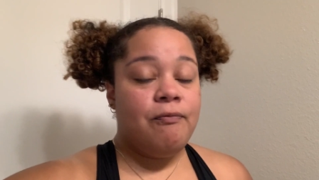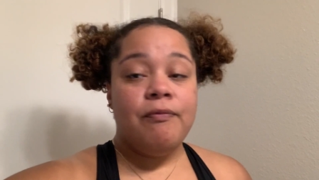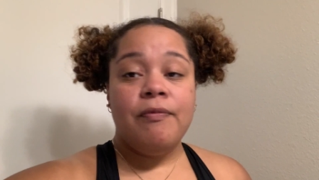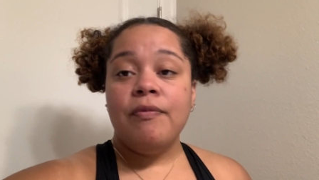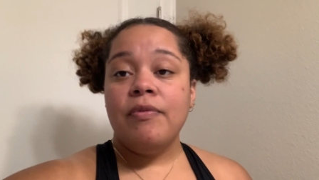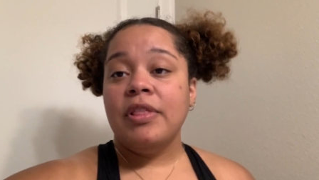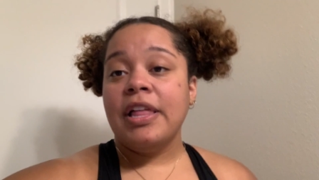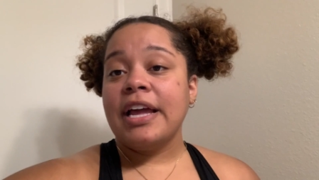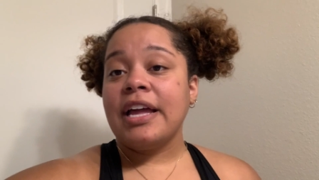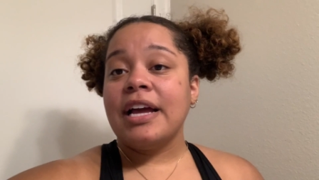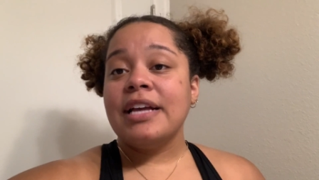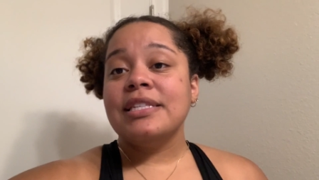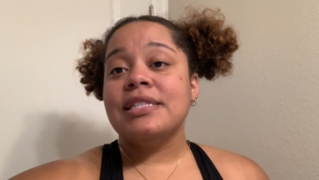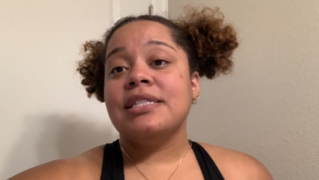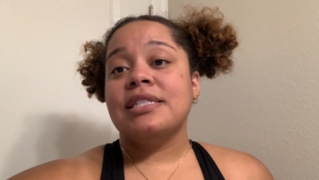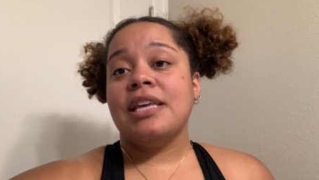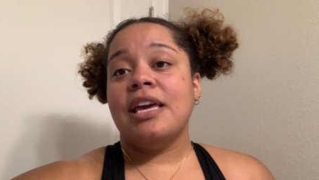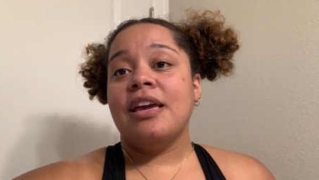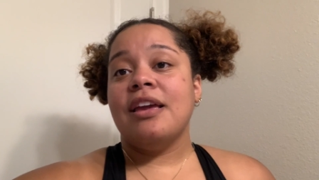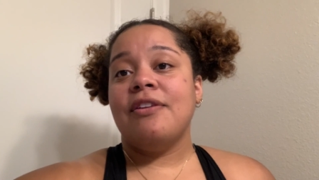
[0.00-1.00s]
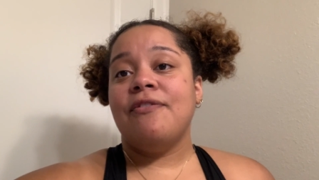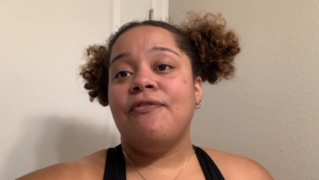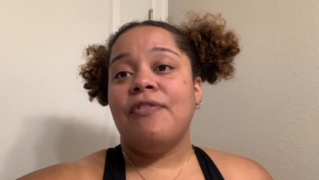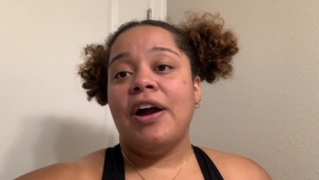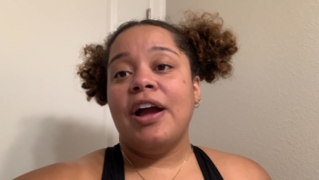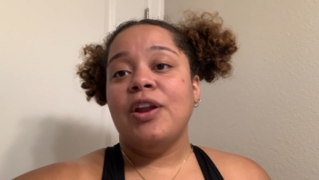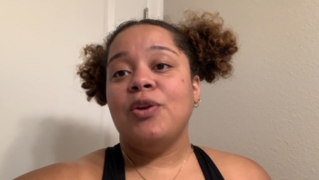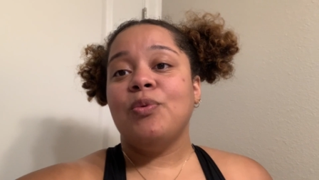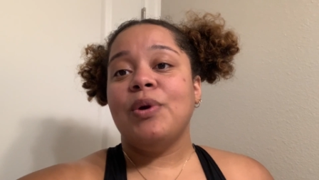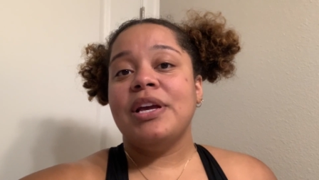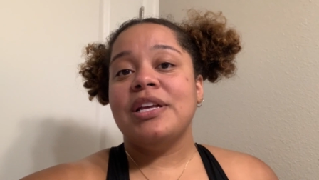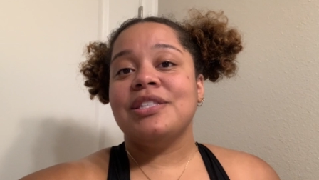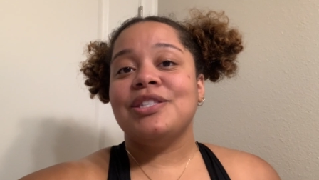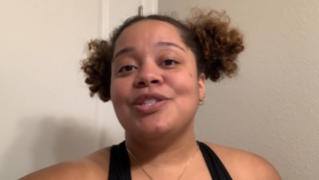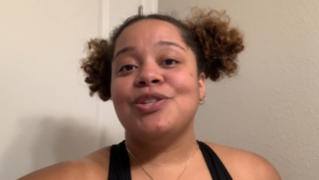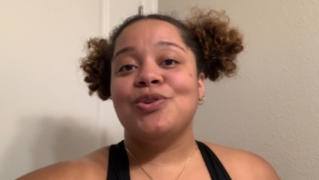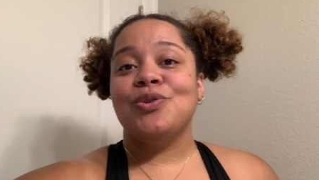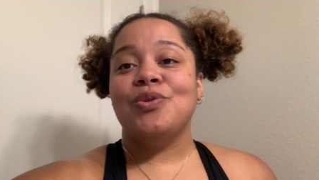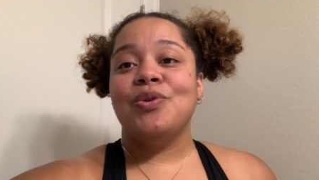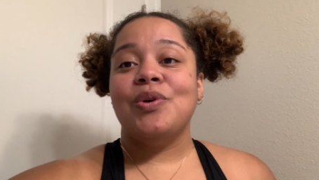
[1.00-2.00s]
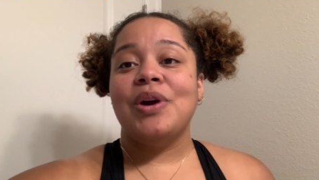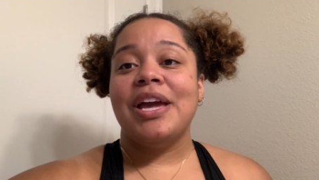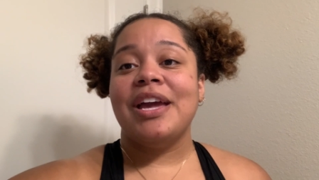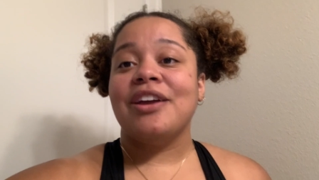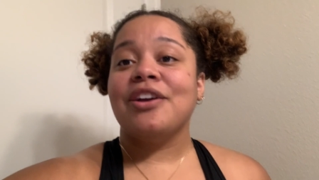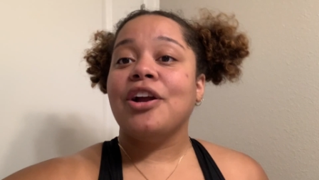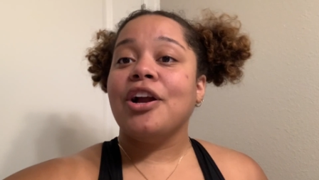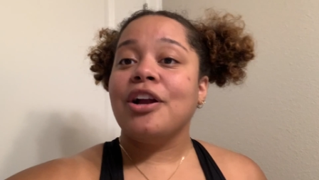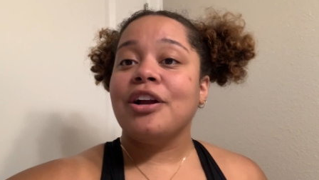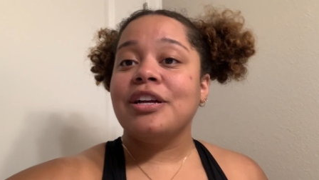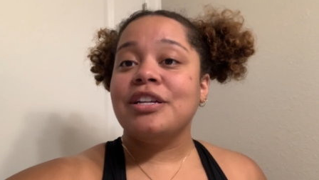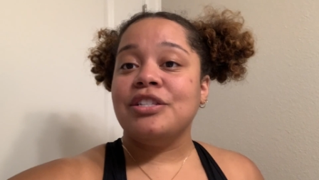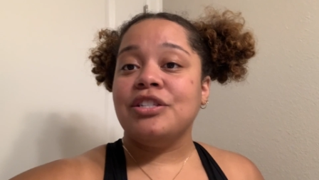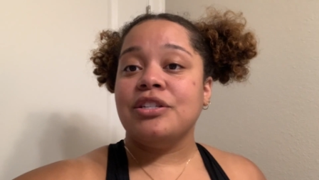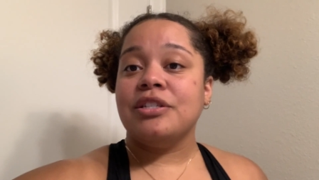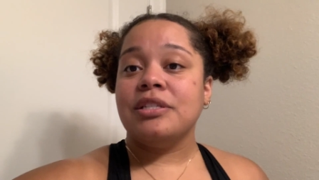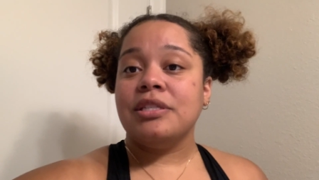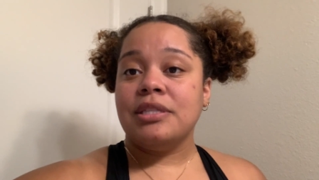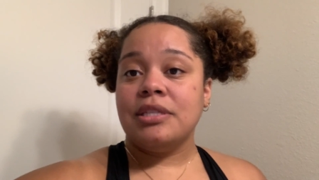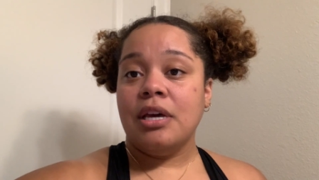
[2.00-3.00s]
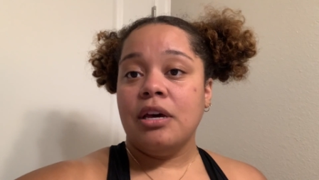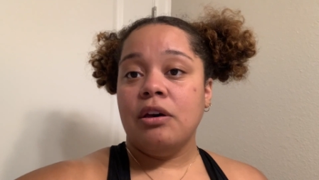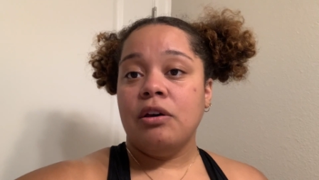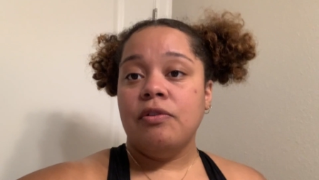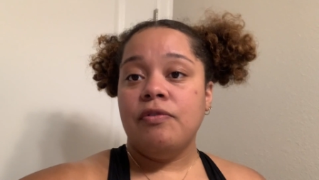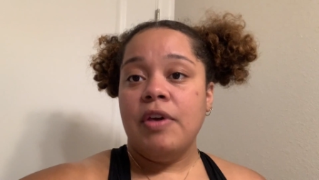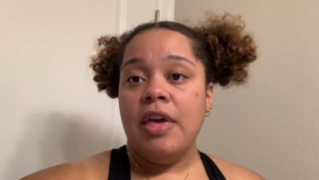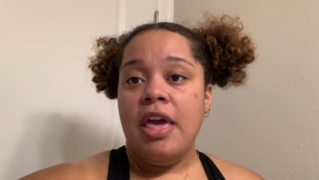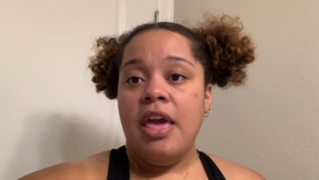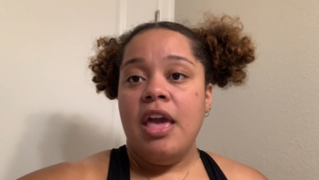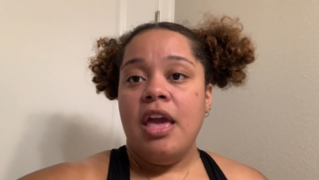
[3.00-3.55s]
like I said, find ways to encourage yourself